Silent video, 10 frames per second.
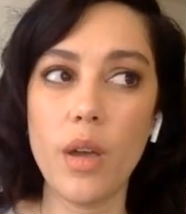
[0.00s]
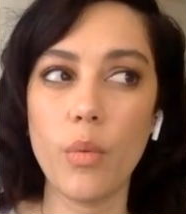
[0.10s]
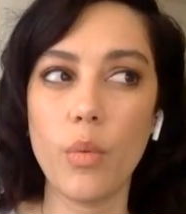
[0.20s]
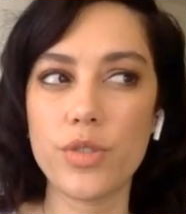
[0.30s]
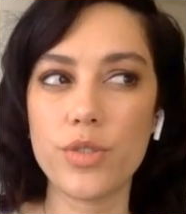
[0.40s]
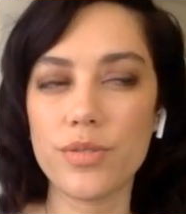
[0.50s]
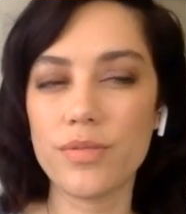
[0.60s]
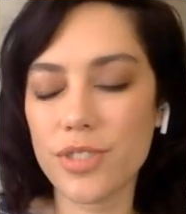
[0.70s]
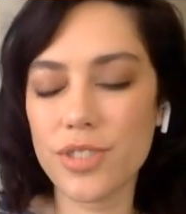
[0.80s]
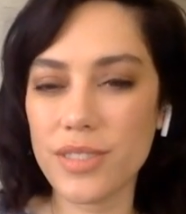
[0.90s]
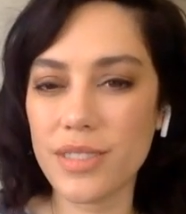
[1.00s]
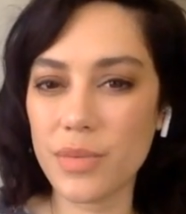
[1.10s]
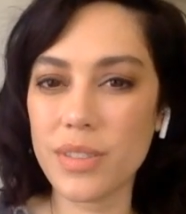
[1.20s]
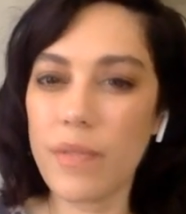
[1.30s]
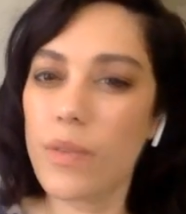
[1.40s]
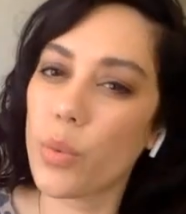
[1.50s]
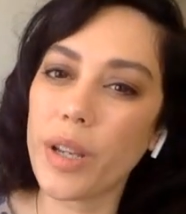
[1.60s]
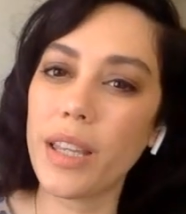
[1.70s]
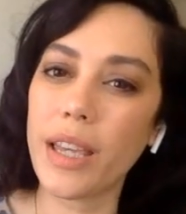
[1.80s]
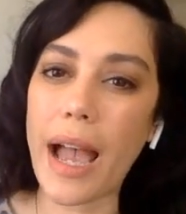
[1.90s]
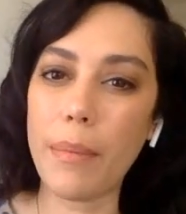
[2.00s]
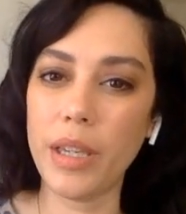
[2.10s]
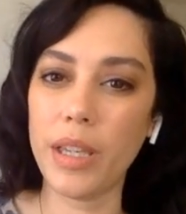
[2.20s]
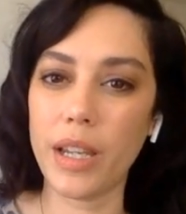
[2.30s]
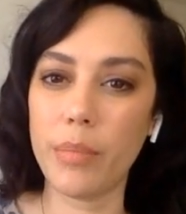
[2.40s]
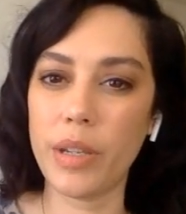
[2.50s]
which she was never really happy in it,